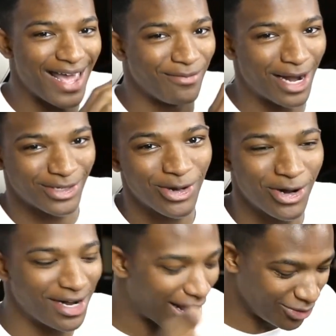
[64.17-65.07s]
and when I
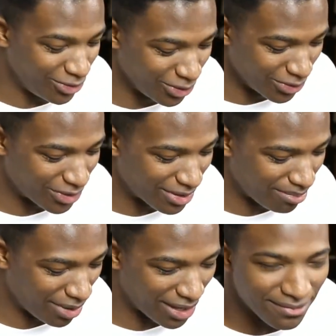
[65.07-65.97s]
started, I do news.
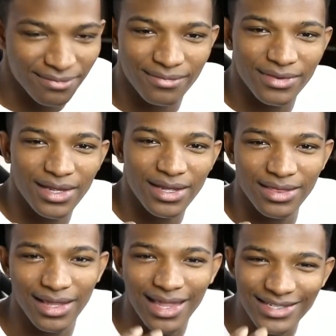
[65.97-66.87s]
But
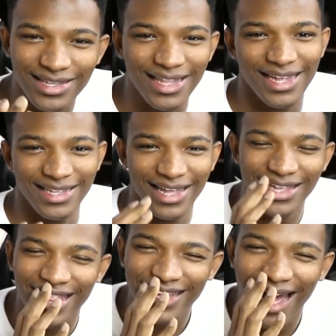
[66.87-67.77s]
that's the thing,
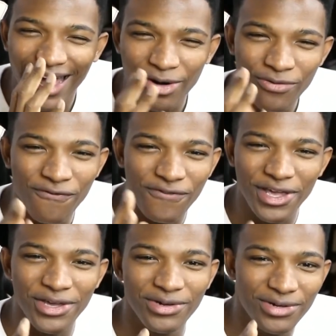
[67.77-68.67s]
like I don't
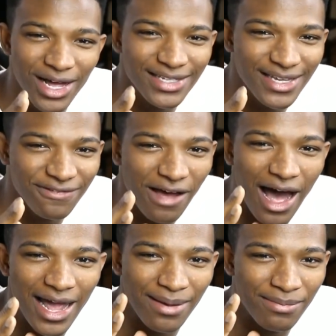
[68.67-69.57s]
feel as if
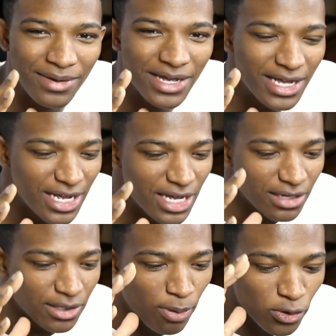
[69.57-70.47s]
I'm
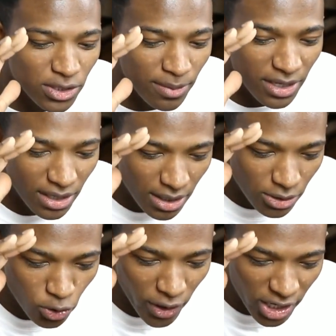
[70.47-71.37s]
supposed to be
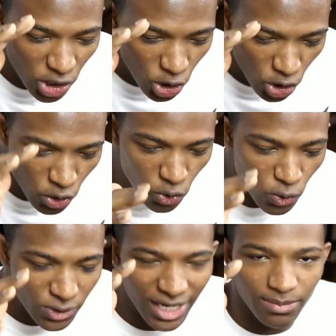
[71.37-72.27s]
doing
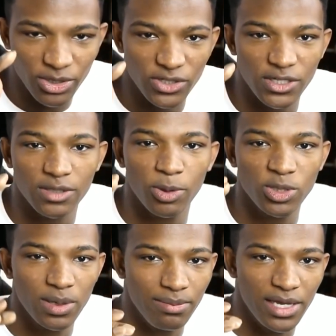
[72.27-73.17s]
news as much as it's supposed
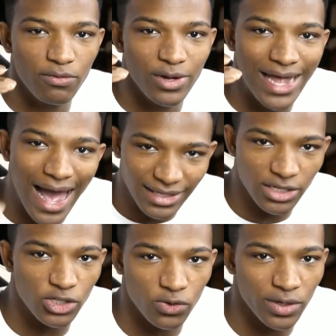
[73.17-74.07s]
to be me
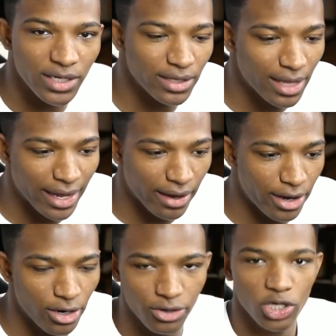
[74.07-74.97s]
reacting to it like
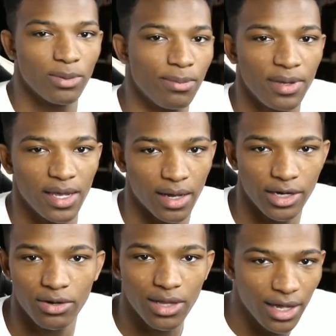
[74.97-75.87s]
another human being. I
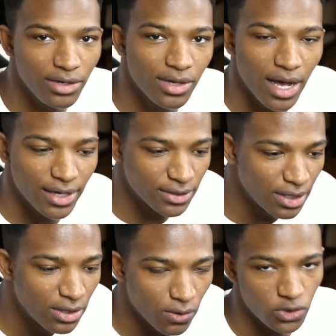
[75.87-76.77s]
know a lot of you guys,
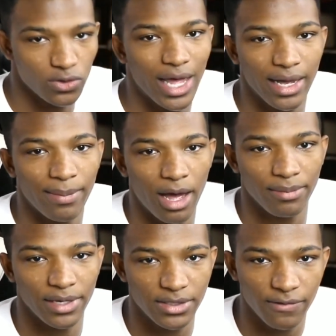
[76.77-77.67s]
what you like about
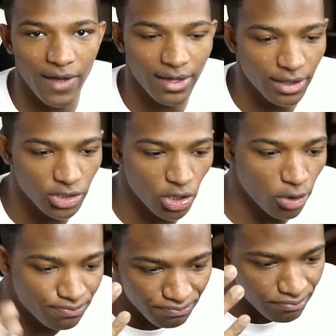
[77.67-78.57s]
me is the fact that, you know,